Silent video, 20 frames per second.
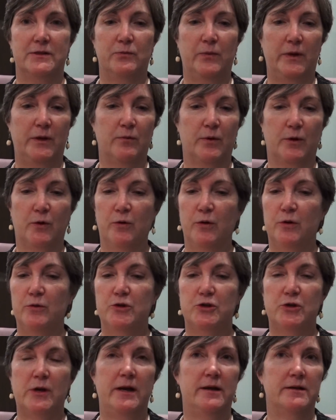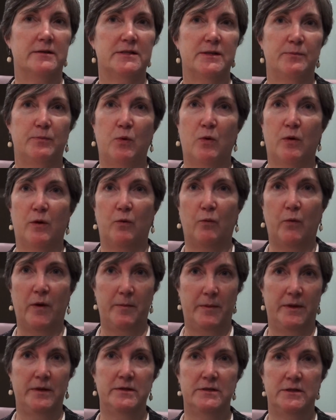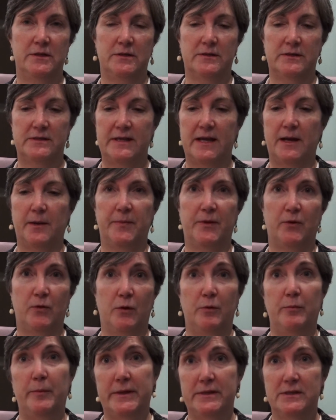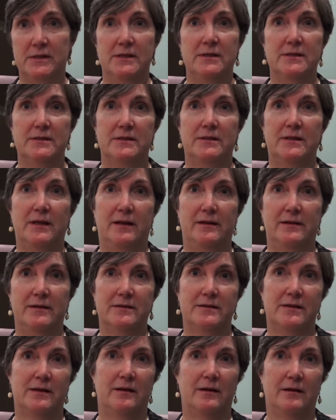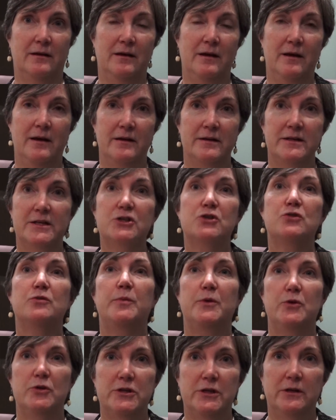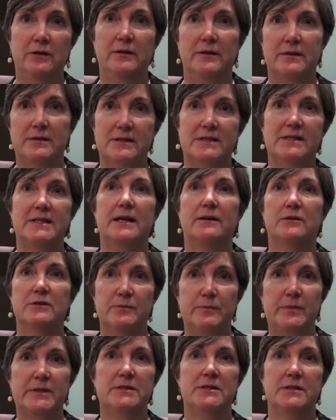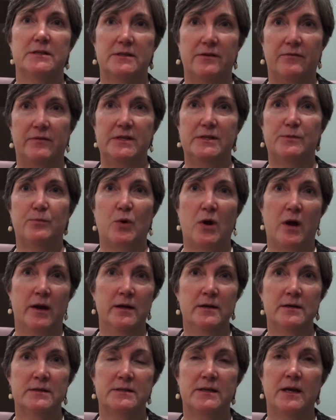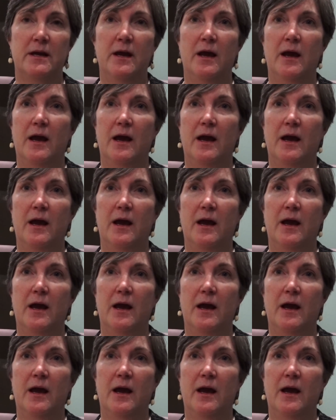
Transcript: We recruit, train, and support women to set up their own business that is a distribution. It's a sales business of these products.